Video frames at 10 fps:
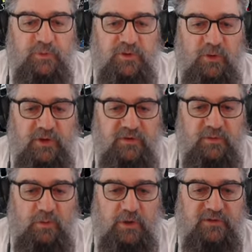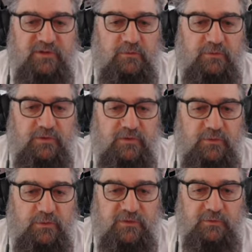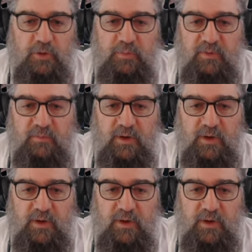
put the brakes on by itself because the doors are open,